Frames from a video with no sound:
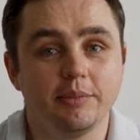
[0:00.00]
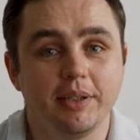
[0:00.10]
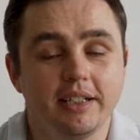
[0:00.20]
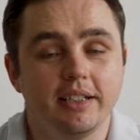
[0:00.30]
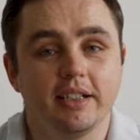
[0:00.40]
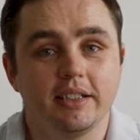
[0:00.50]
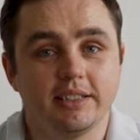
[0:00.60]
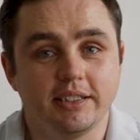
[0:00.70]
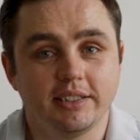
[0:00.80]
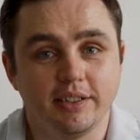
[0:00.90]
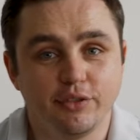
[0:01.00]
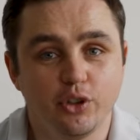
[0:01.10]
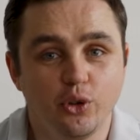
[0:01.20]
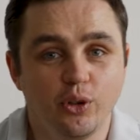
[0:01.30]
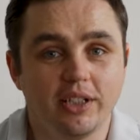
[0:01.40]
as being sensitive to
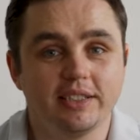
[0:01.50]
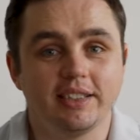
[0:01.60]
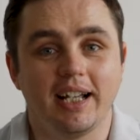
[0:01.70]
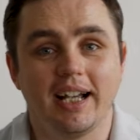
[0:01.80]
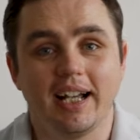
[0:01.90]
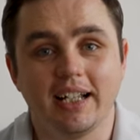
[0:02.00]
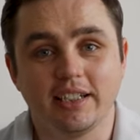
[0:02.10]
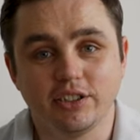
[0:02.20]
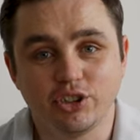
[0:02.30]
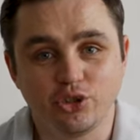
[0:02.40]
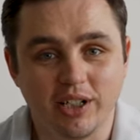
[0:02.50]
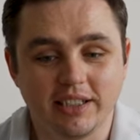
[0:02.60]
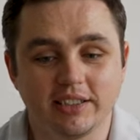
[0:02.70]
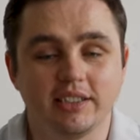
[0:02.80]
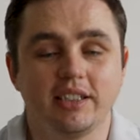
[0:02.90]
noise and
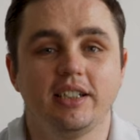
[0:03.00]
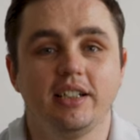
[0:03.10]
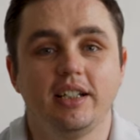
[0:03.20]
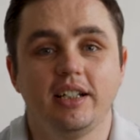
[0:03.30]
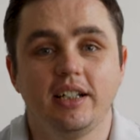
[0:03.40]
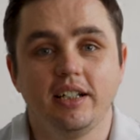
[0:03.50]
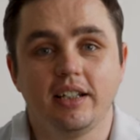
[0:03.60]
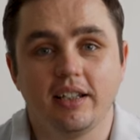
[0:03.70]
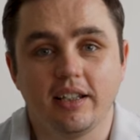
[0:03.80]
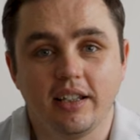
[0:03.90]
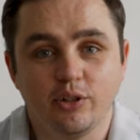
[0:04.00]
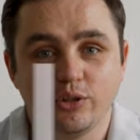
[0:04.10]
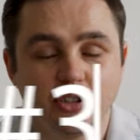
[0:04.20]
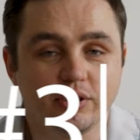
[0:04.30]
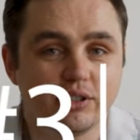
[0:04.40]
stress, they
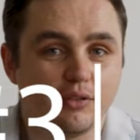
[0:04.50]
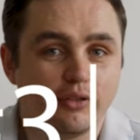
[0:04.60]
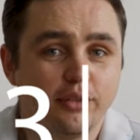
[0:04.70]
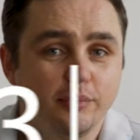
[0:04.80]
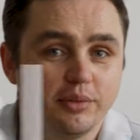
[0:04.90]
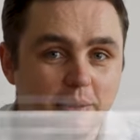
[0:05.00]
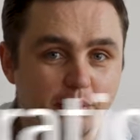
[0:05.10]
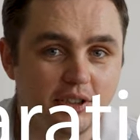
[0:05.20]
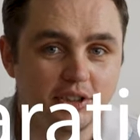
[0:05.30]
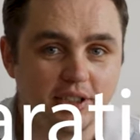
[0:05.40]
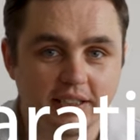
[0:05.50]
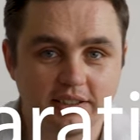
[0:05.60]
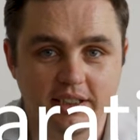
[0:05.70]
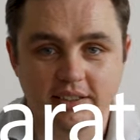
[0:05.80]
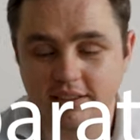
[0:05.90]
also suffer from separation
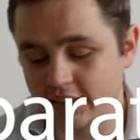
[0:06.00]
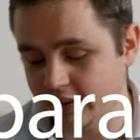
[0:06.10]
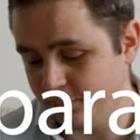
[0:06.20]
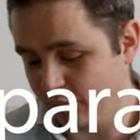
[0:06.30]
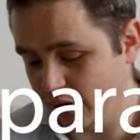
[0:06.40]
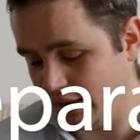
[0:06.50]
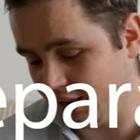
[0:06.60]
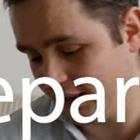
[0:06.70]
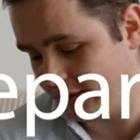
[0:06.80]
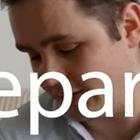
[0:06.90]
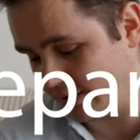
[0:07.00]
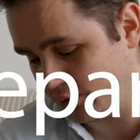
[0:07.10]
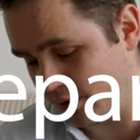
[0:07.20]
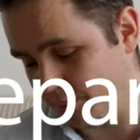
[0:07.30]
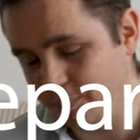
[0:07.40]
anxiety. Molly has it
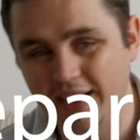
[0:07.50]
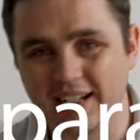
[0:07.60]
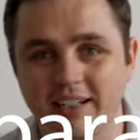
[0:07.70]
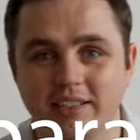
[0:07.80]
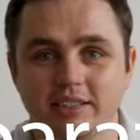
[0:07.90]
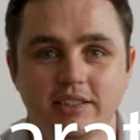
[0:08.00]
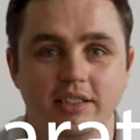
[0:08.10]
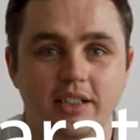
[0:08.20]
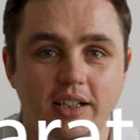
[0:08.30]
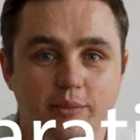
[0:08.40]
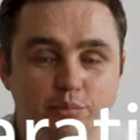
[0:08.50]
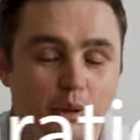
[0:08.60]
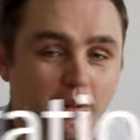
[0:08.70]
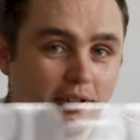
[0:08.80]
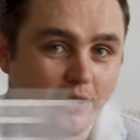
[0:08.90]
quite bad. It's
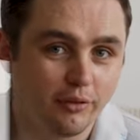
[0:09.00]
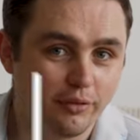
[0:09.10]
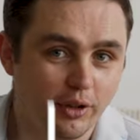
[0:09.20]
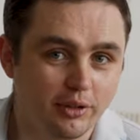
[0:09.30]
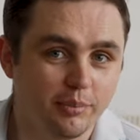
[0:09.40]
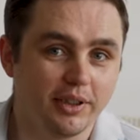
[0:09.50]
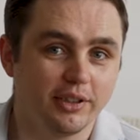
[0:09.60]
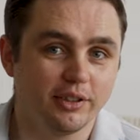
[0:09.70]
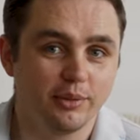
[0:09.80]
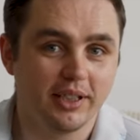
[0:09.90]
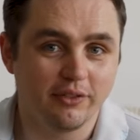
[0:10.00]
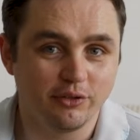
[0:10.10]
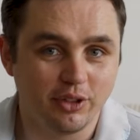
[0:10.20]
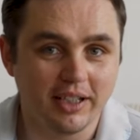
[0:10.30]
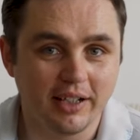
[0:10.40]
probably our own fault because we
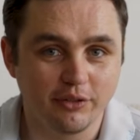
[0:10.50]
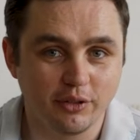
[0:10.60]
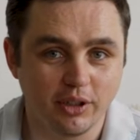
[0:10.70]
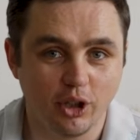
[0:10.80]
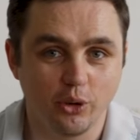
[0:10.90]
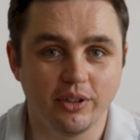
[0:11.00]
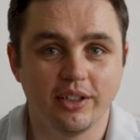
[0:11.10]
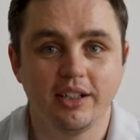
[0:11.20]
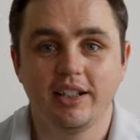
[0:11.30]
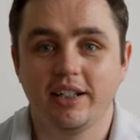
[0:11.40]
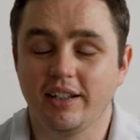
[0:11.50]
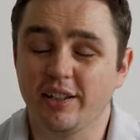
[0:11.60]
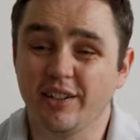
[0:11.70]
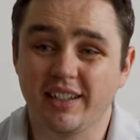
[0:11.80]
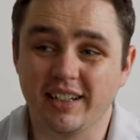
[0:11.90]
haven't really left her alone. The
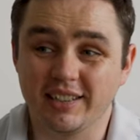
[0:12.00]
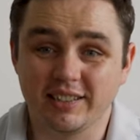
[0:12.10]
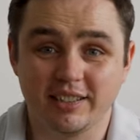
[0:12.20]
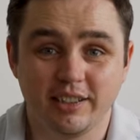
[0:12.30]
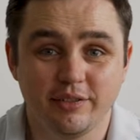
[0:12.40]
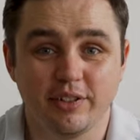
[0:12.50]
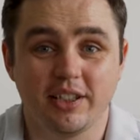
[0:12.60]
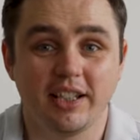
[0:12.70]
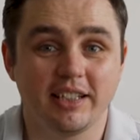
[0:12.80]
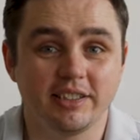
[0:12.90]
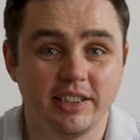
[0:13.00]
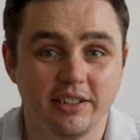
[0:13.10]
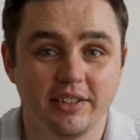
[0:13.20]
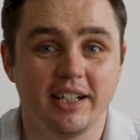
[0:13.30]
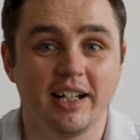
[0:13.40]
other thing is, for the last
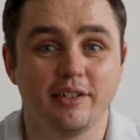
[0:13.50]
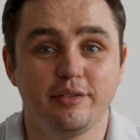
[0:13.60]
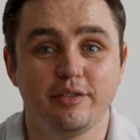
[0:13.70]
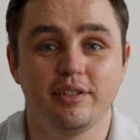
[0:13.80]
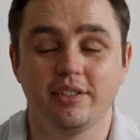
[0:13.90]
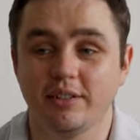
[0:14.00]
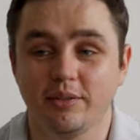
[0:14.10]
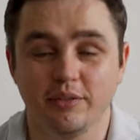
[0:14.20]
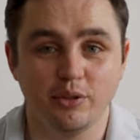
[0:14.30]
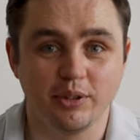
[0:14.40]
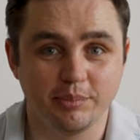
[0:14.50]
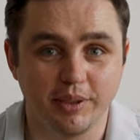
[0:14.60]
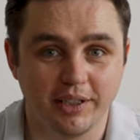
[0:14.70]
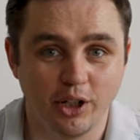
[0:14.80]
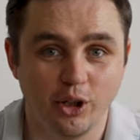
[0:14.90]
year and a half, you know, we've always
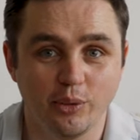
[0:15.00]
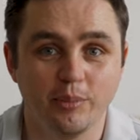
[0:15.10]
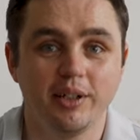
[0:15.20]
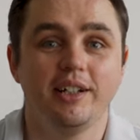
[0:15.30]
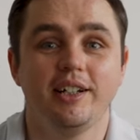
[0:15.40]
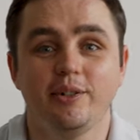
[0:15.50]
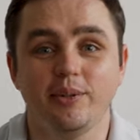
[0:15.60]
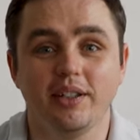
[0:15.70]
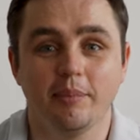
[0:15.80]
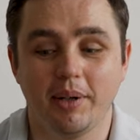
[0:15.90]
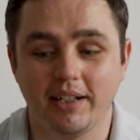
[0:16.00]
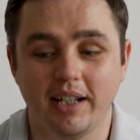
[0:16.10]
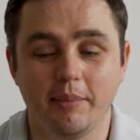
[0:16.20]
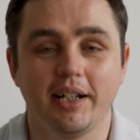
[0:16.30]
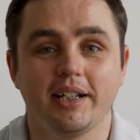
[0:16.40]
been at home with the
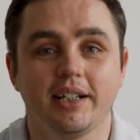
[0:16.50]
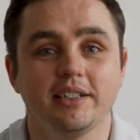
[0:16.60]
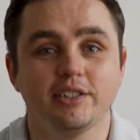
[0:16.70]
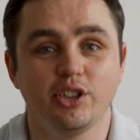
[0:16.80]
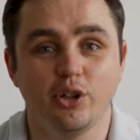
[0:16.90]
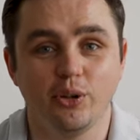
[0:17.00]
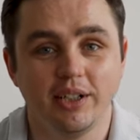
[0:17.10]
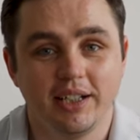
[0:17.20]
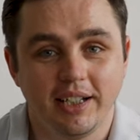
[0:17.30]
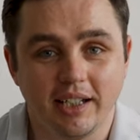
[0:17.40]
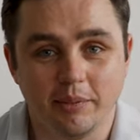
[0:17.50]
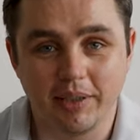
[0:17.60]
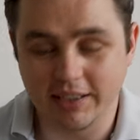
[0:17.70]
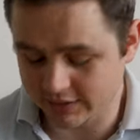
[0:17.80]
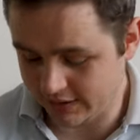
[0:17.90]
pandemic, and so it
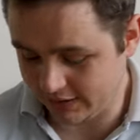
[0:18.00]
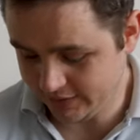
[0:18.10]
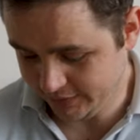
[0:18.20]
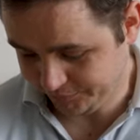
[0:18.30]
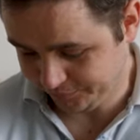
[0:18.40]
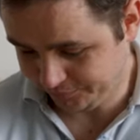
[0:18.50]
means that